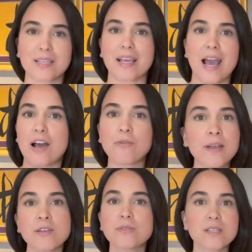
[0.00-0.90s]
Like, how do I
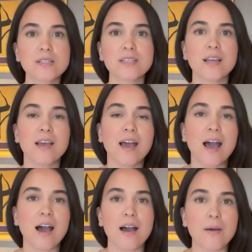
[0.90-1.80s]
use this
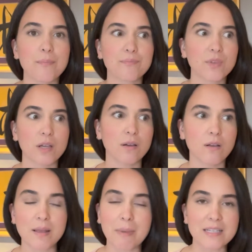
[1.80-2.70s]
in my